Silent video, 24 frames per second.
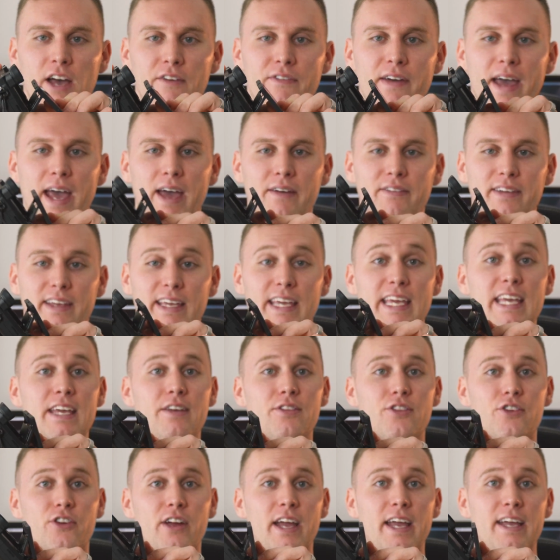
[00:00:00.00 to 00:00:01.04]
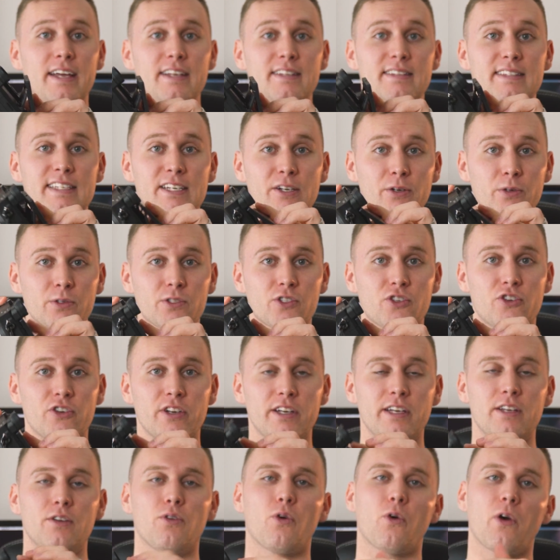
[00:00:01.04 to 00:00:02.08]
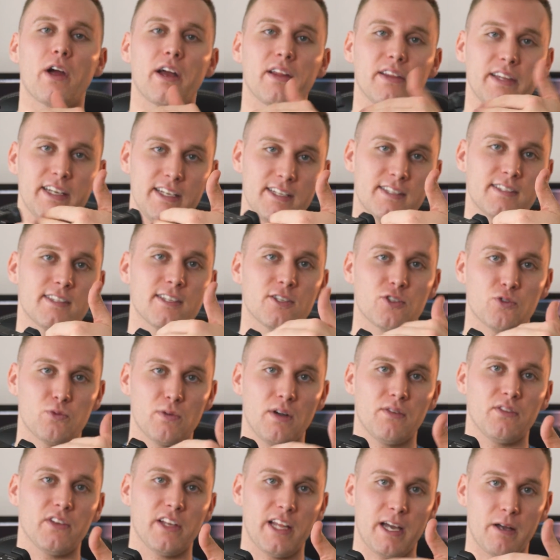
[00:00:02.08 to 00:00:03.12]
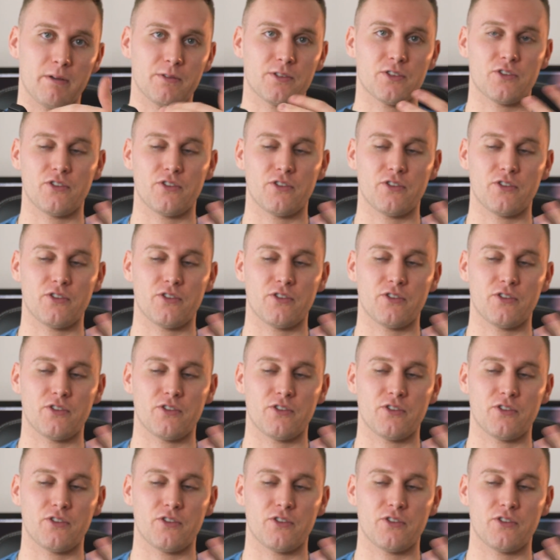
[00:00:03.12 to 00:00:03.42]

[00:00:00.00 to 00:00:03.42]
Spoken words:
of having either a tilt screen or at least the swivel out